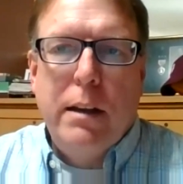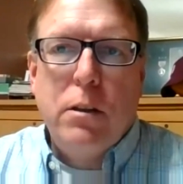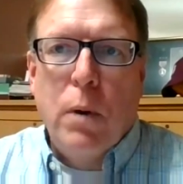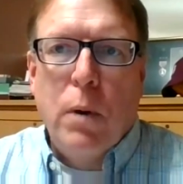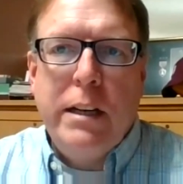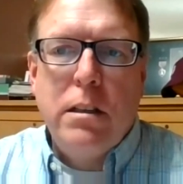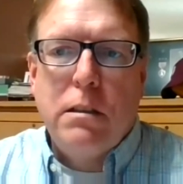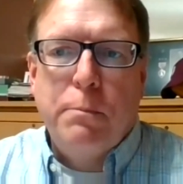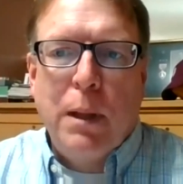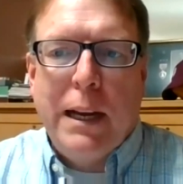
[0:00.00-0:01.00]
and the
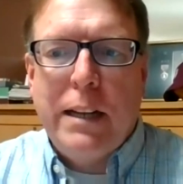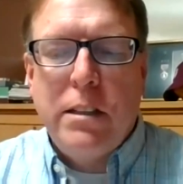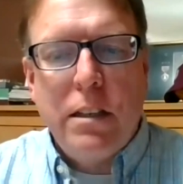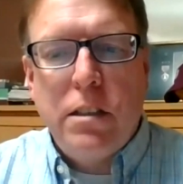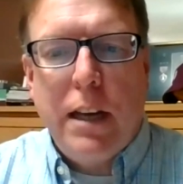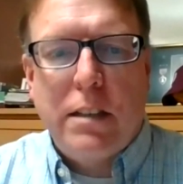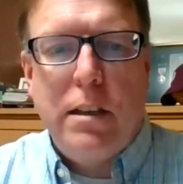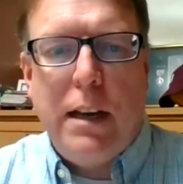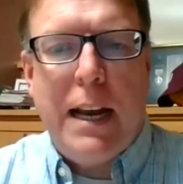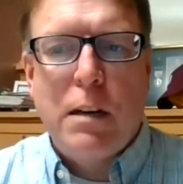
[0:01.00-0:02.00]
ranges of plants, insects,
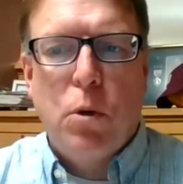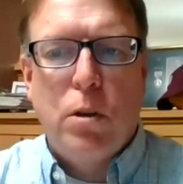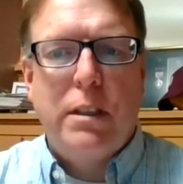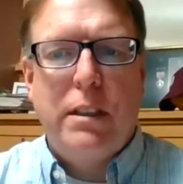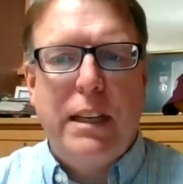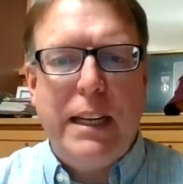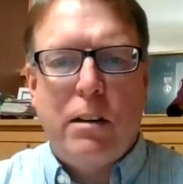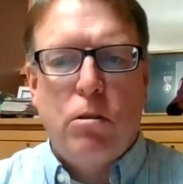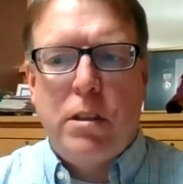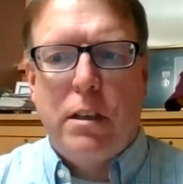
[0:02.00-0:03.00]
and animals, and the
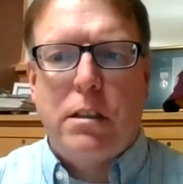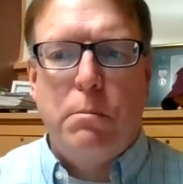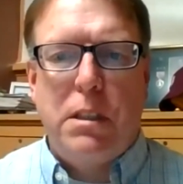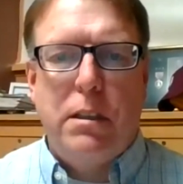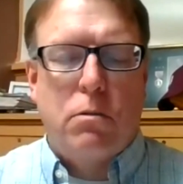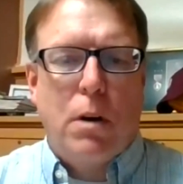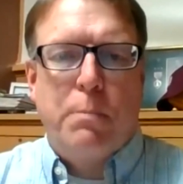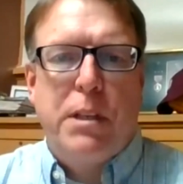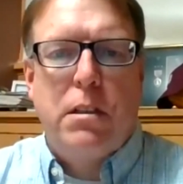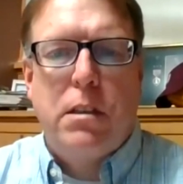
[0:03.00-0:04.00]
ecosystems
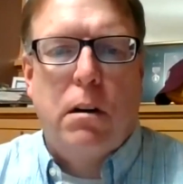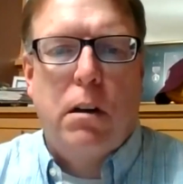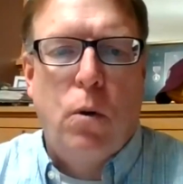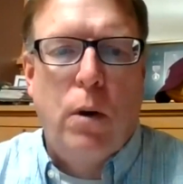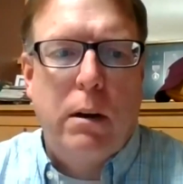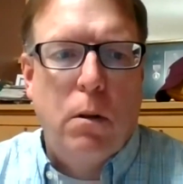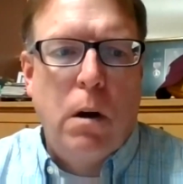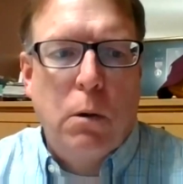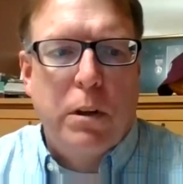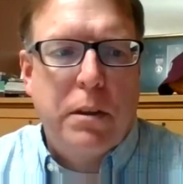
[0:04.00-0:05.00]
disruptions that are going
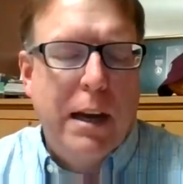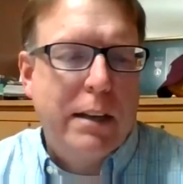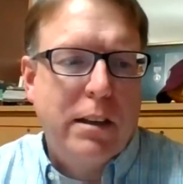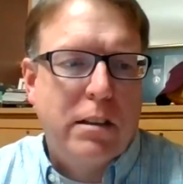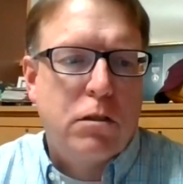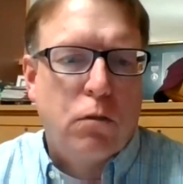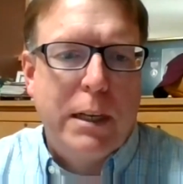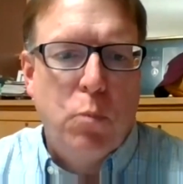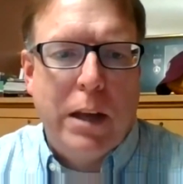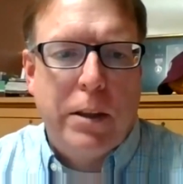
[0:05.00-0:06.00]
along with that, and
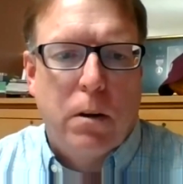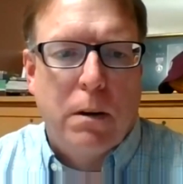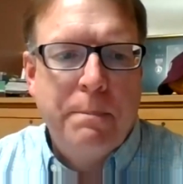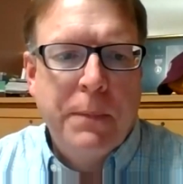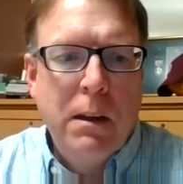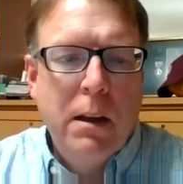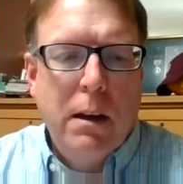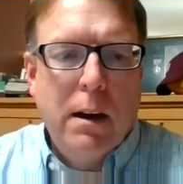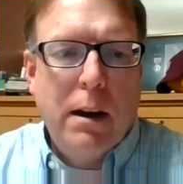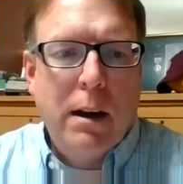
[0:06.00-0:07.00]
extreme weather,
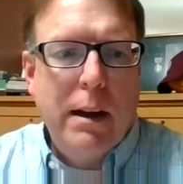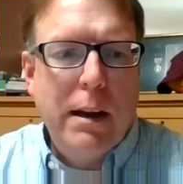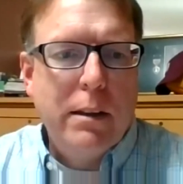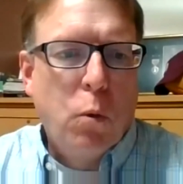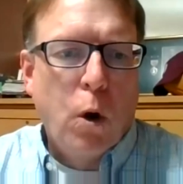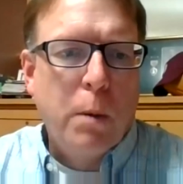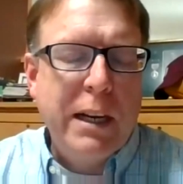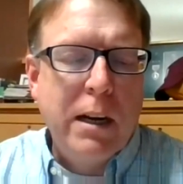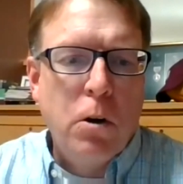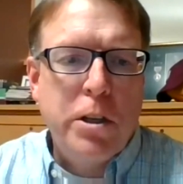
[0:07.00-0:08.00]
and the
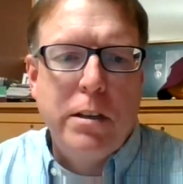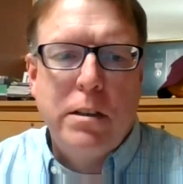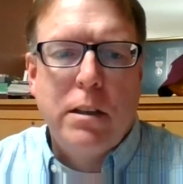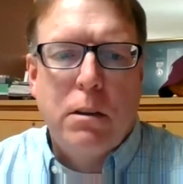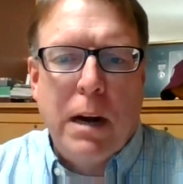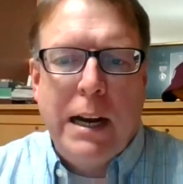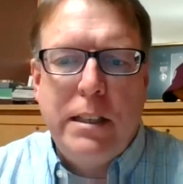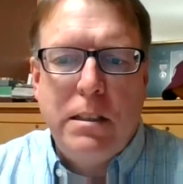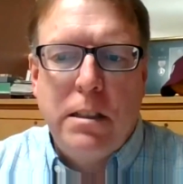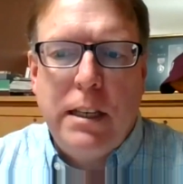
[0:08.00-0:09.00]
warming oceans and the
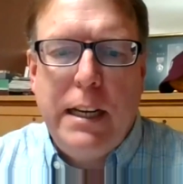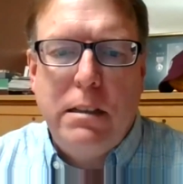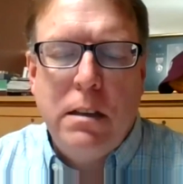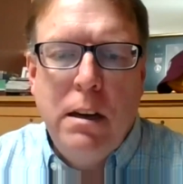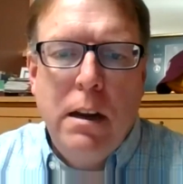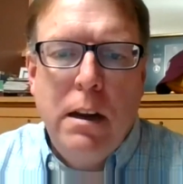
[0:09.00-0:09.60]
rising seas.